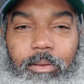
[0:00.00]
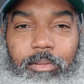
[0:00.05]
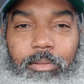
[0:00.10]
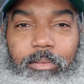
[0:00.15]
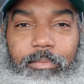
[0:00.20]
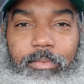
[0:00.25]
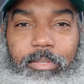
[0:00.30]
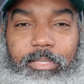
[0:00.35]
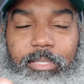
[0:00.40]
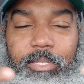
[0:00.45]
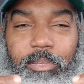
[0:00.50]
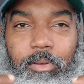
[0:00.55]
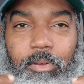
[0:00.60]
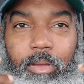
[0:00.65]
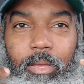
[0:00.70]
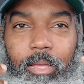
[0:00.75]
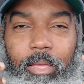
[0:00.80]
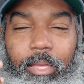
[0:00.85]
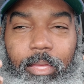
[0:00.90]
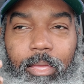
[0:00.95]
when I sit
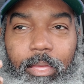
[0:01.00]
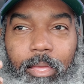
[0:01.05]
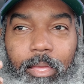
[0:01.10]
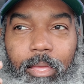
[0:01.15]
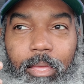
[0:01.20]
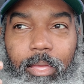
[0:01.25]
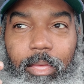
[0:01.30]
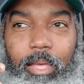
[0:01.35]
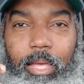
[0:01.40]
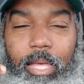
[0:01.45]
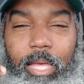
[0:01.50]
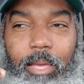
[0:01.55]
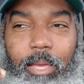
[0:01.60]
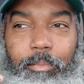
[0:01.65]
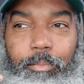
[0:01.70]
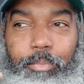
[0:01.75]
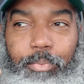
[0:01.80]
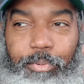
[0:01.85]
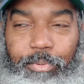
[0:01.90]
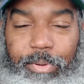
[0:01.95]
down
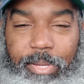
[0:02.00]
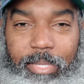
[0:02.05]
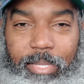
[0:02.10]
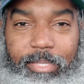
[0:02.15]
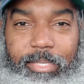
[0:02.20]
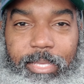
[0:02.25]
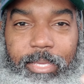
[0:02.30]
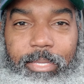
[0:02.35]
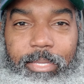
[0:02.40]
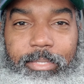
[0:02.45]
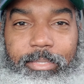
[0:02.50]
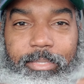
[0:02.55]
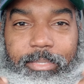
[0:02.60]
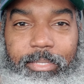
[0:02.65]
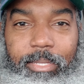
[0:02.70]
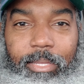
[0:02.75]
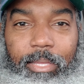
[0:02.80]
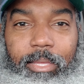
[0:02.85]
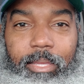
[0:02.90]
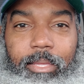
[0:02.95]
and pray things
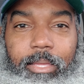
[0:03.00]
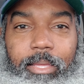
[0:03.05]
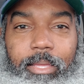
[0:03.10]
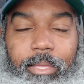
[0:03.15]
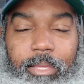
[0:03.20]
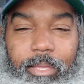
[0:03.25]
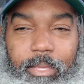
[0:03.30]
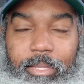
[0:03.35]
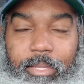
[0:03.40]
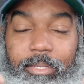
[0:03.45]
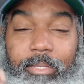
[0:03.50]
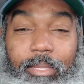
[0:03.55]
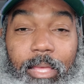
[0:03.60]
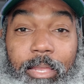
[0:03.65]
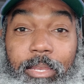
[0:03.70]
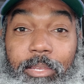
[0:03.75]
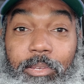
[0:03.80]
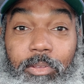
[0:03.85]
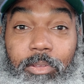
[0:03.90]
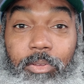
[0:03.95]

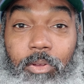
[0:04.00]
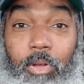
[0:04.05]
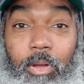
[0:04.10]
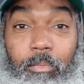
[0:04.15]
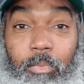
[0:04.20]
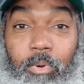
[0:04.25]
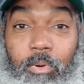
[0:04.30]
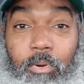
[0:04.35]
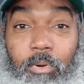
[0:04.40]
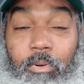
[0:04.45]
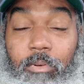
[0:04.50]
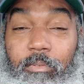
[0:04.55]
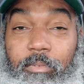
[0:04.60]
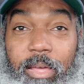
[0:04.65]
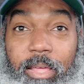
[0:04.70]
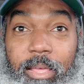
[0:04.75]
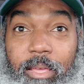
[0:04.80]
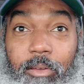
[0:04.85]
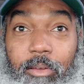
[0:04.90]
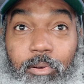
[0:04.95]
and it not come
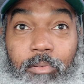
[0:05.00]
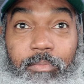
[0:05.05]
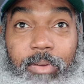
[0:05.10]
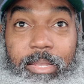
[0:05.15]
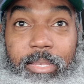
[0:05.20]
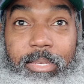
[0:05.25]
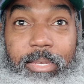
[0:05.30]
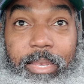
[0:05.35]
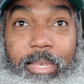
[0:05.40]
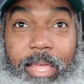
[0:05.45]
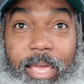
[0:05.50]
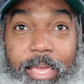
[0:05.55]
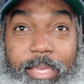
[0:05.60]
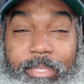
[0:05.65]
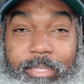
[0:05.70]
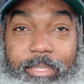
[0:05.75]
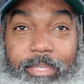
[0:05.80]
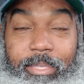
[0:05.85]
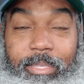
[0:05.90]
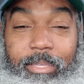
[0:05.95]

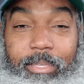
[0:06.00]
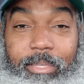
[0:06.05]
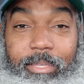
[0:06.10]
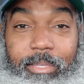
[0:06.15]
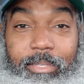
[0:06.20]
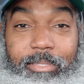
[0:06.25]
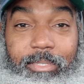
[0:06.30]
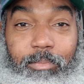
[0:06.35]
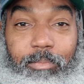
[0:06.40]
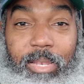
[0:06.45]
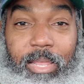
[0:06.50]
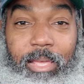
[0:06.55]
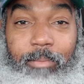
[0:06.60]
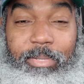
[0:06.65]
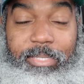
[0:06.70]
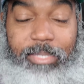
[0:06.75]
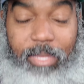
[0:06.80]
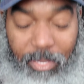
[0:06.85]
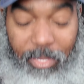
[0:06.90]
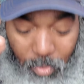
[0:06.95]
overnight. You see me like me
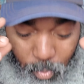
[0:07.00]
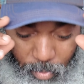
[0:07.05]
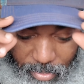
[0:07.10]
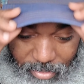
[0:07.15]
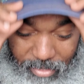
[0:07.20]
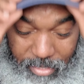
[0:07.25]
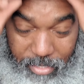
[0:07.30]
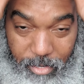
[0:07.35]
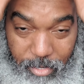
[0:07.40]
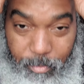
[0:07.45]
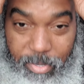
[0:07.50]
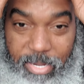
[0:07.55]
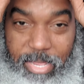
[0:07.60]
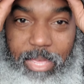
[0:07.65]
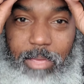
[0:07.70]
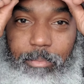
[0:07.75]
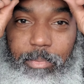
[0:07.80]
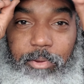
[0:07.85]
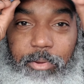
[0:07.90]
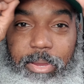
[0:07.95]
say 20 years me there
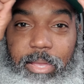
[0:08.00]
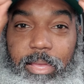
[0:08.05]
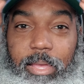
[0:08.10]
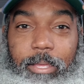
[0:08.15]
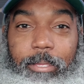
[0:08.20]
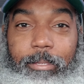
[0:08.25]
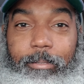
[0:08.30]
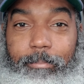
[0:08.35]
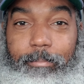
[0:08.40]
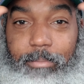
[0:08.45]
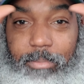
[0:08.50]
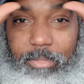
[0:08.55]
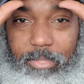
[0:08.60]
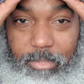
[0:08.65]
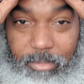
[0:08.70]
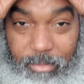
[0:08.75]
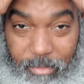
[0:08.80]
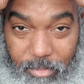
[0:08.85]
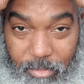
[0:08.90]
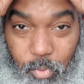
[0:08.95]
in America.
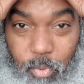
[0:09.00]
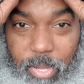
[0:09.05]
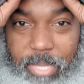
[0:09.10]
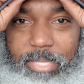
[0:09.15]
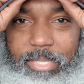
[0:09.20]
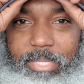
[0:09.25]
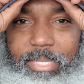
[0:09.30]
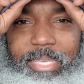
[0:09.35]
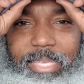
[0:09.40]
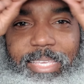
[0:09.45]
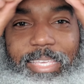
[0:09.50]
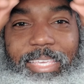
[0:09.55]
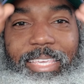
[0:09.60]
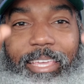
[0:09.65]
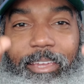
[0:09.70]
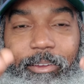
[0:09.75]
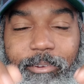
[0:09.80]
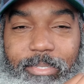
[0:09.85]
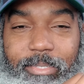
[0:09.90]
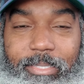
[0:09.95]
20
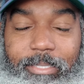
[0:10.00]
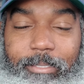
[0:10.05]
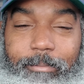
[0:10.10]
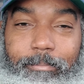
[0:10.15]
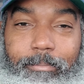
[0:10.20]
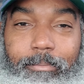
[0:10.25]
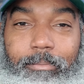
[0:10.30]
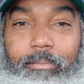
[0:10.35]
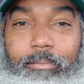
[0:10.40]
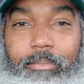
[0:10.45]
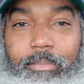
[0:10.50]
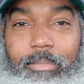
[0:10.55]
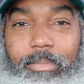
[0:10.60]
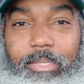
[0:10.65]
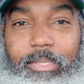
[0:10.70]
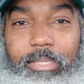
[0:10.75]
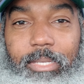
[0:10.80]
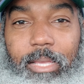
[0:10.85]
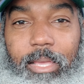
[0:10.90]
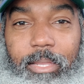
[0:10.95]
years.
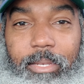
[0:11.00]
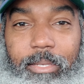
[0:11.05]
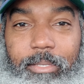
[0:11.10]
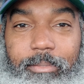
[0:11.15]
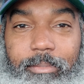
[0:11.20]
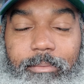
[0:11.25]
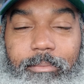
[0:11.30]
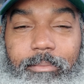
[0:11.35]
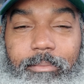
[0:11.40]
And